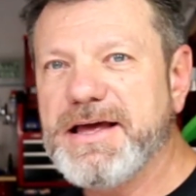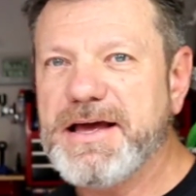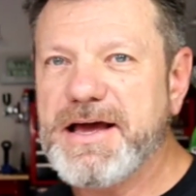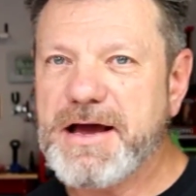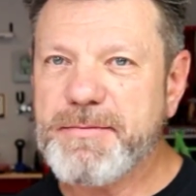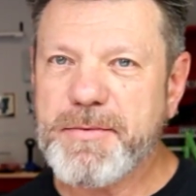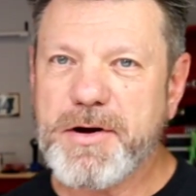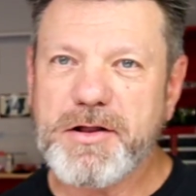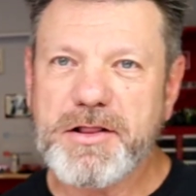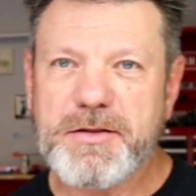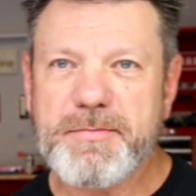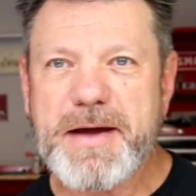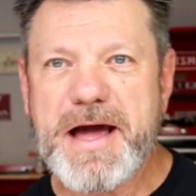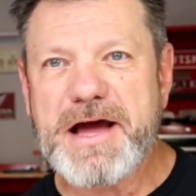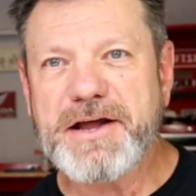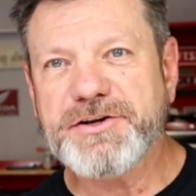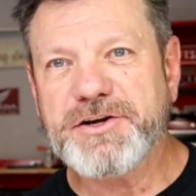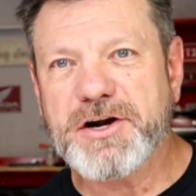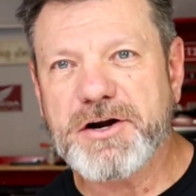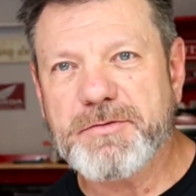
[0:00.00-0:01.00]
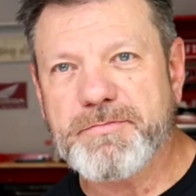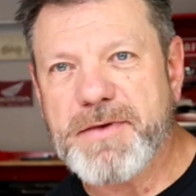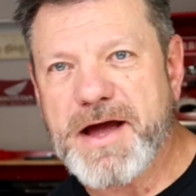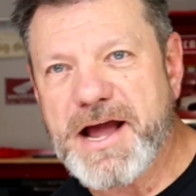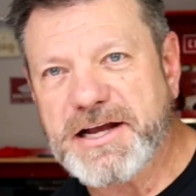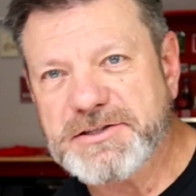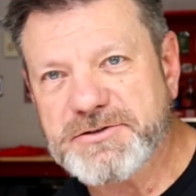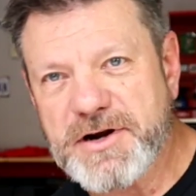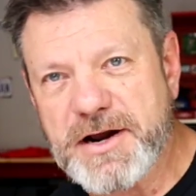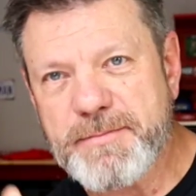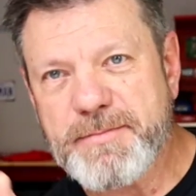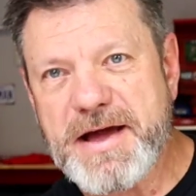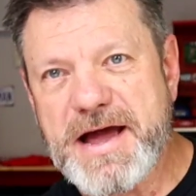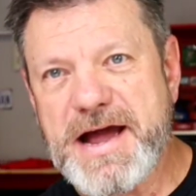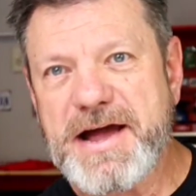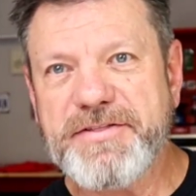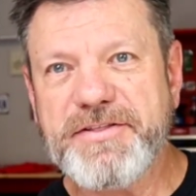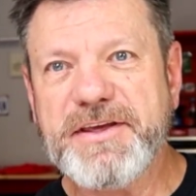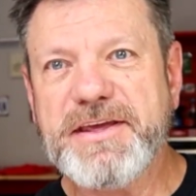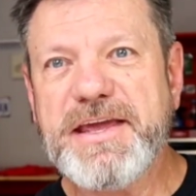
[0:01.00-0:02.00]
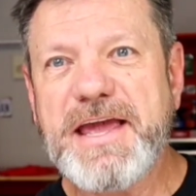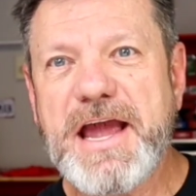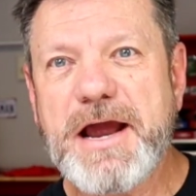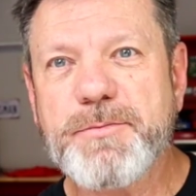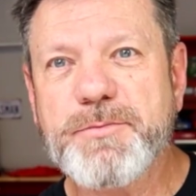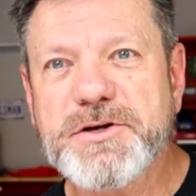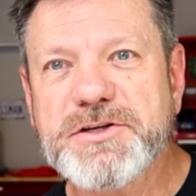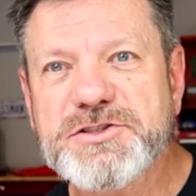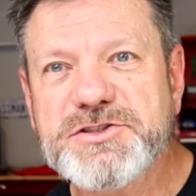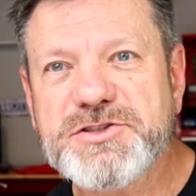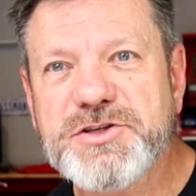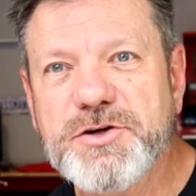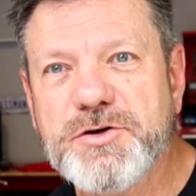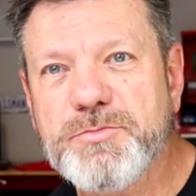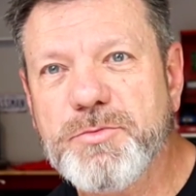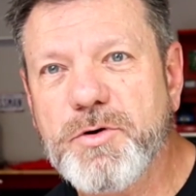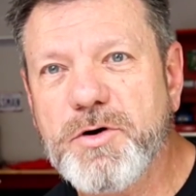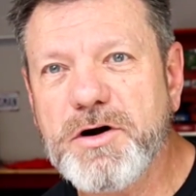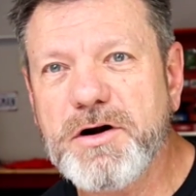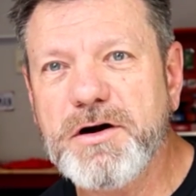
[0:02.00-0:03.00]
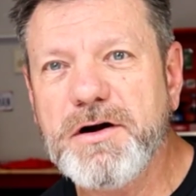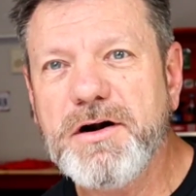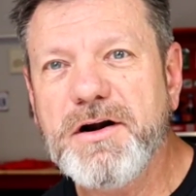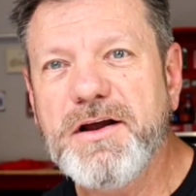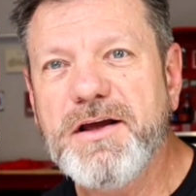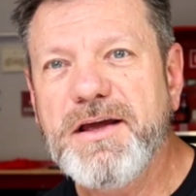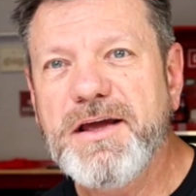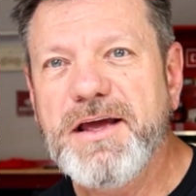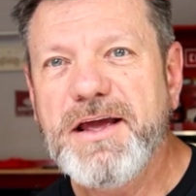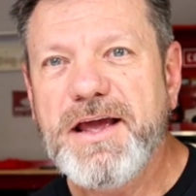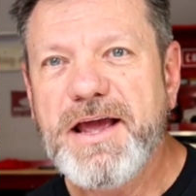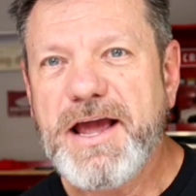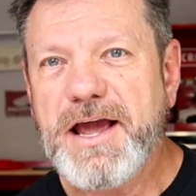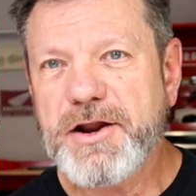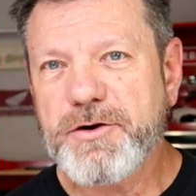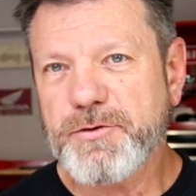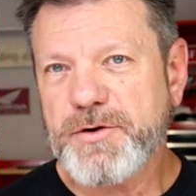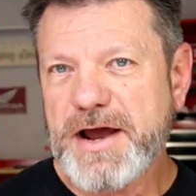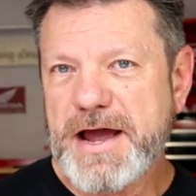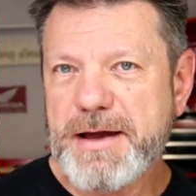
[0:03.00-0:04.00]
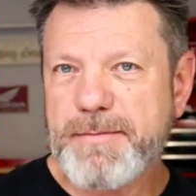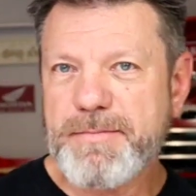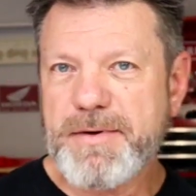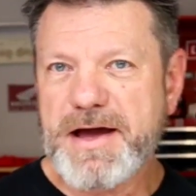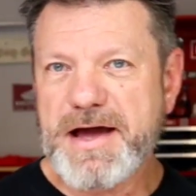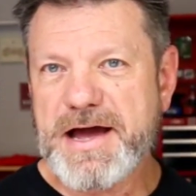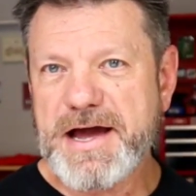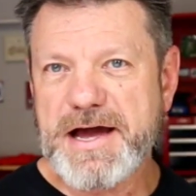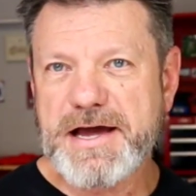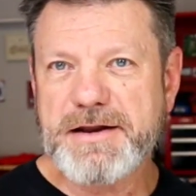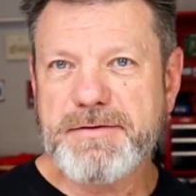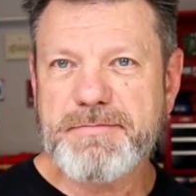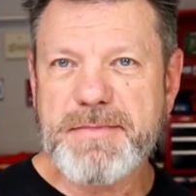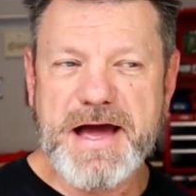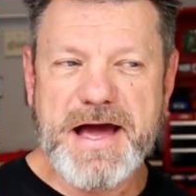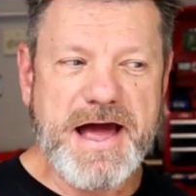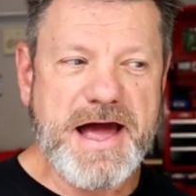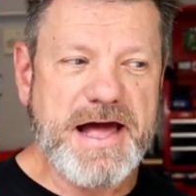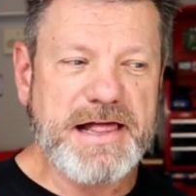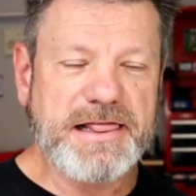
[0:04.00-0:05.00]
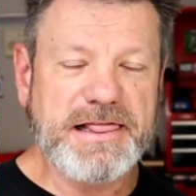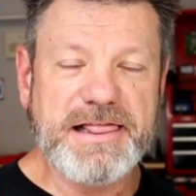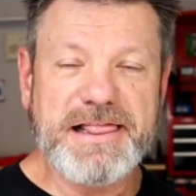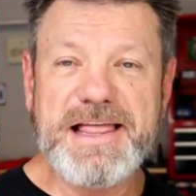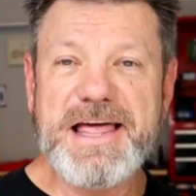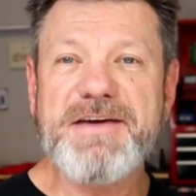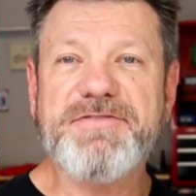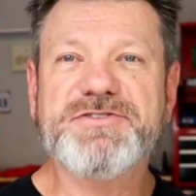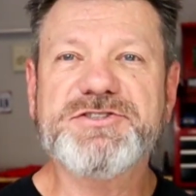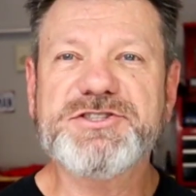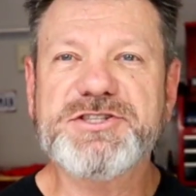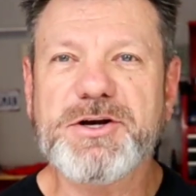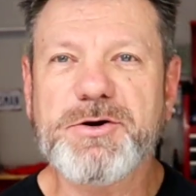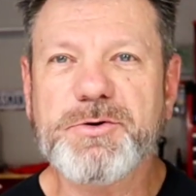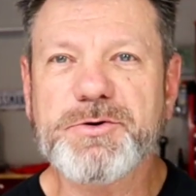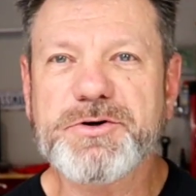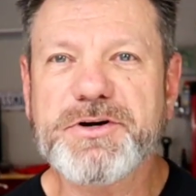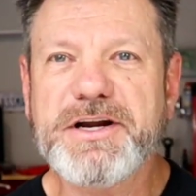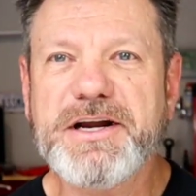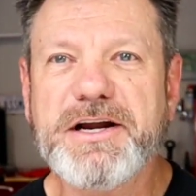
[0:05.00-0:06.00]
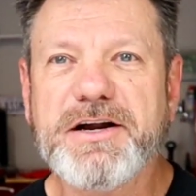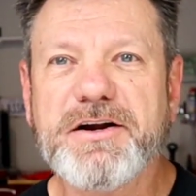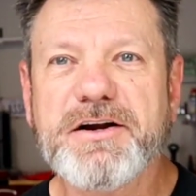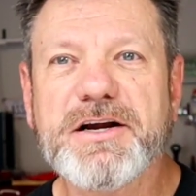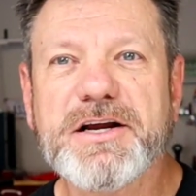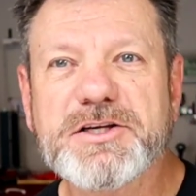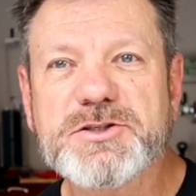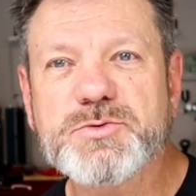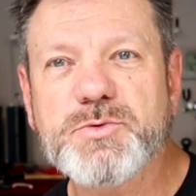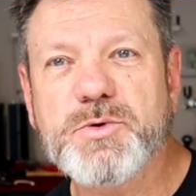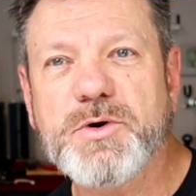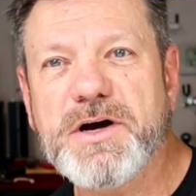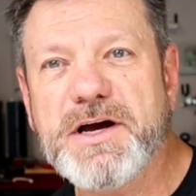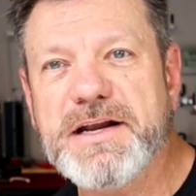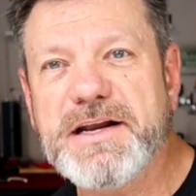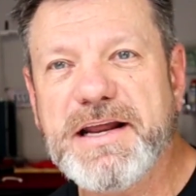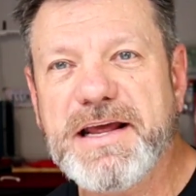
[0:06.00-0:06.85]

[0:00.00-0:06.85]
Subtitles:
I'm all about dirt bikes. Right behind the camera is two more, and right behind my left shoulder here is one